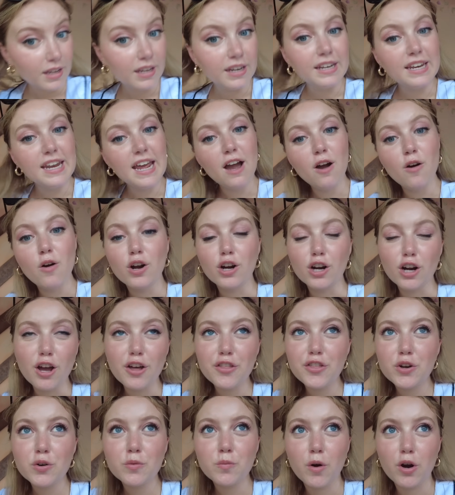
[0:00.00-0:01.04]
Now, our
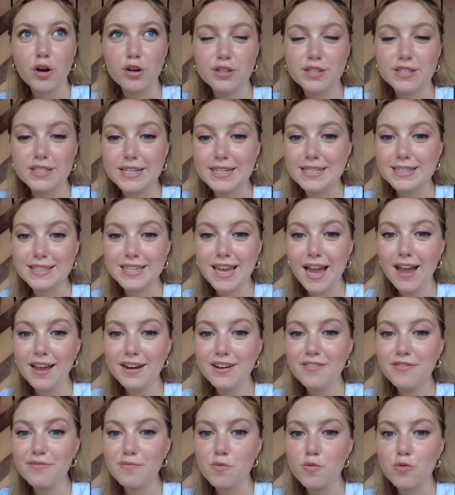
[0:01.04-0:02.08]
other worst is kind
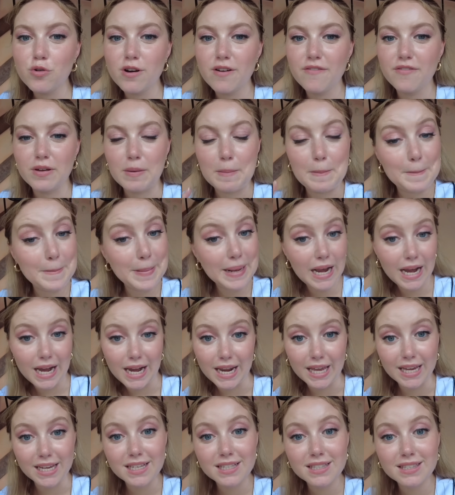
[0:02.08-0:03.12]
of more of a
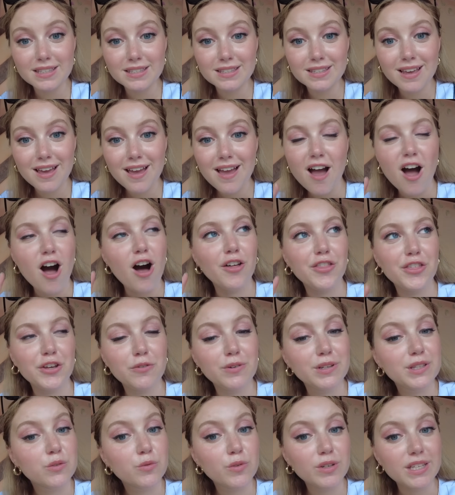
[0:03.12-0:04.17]
place, although
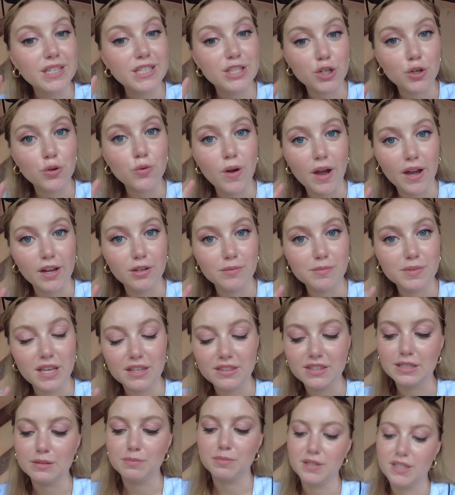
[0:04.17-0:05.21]
it's really 2 items at
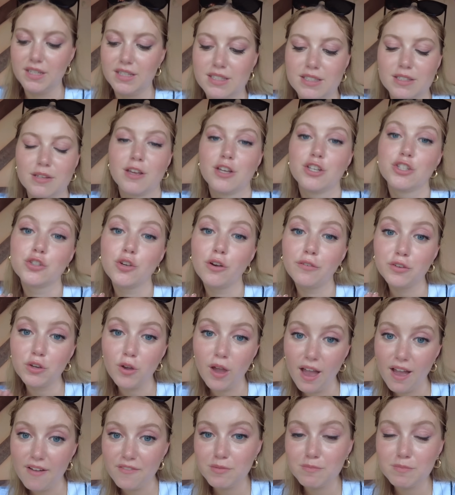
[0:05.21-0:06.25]
this place. So if you
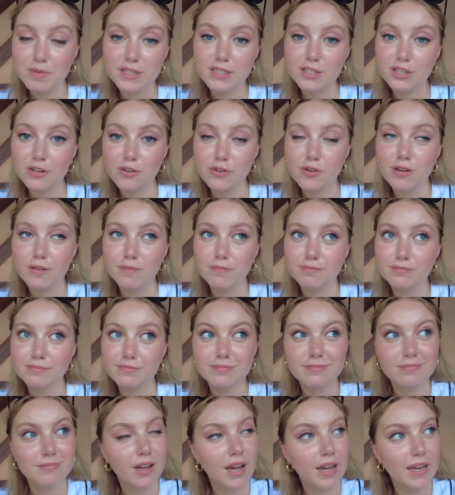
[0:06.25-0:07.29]
haven't been to,
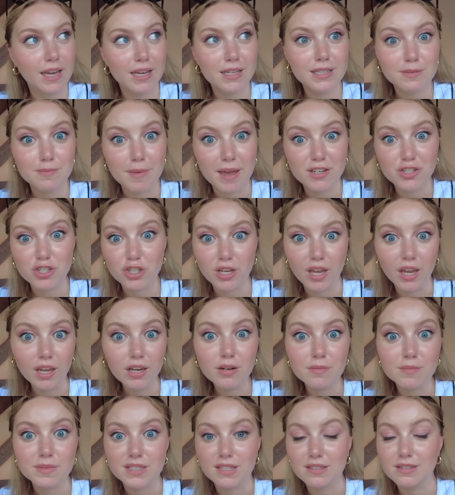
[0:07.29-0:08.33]
I guess, Magic
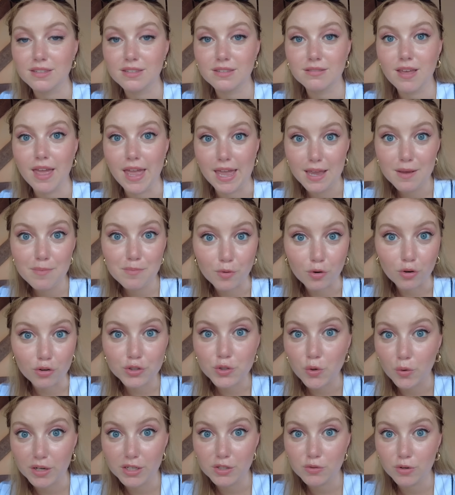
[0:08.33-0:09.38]
Kingdom since April
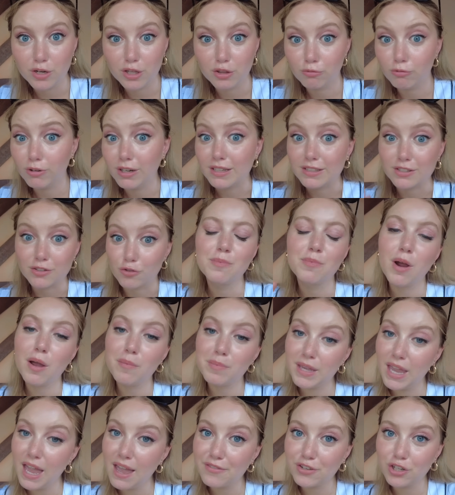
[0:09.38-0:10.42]
2023, so you
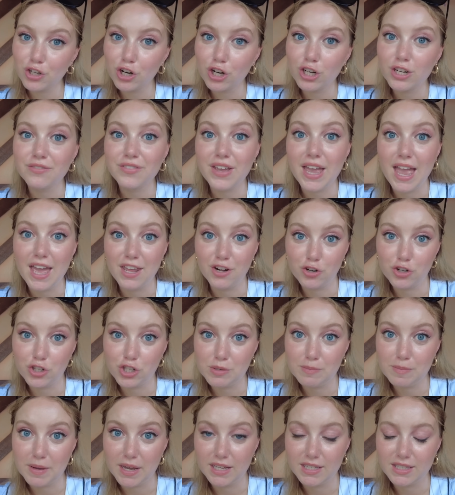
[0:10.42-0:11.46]
probably haven't heard of Energy
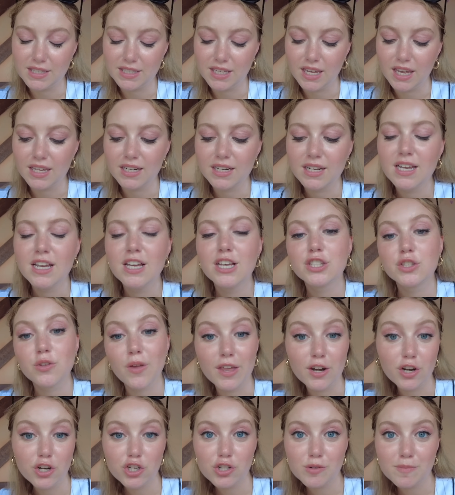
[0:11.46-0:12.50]
Bites yet. So
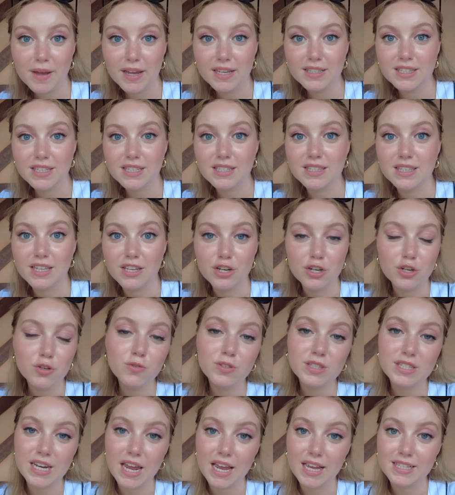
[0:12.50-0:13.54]
Energy Bites is the new
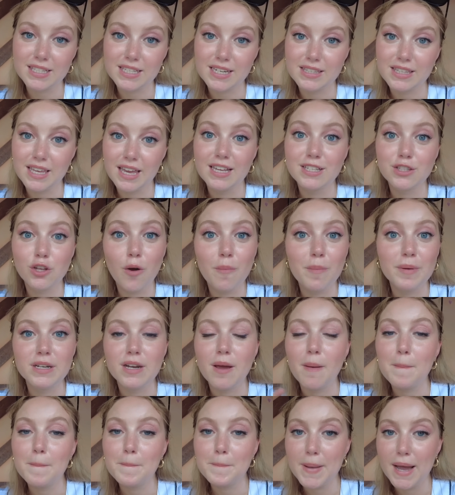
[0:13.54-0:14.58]
snack stand that has opened
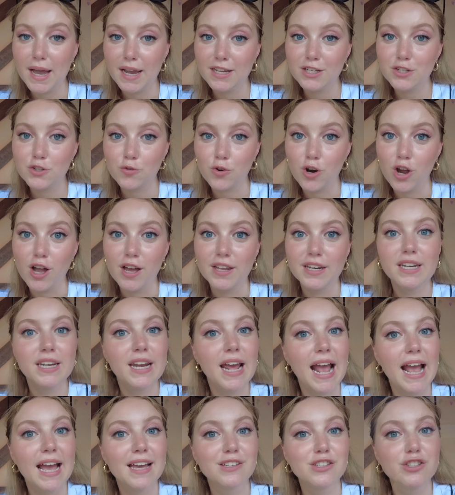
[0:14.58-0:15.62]
up by Tron, and it
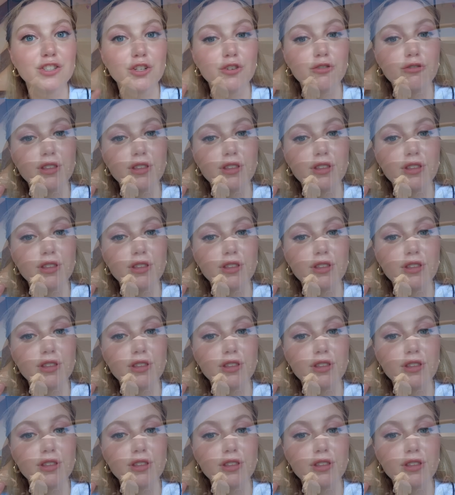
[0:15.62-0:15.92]
has 2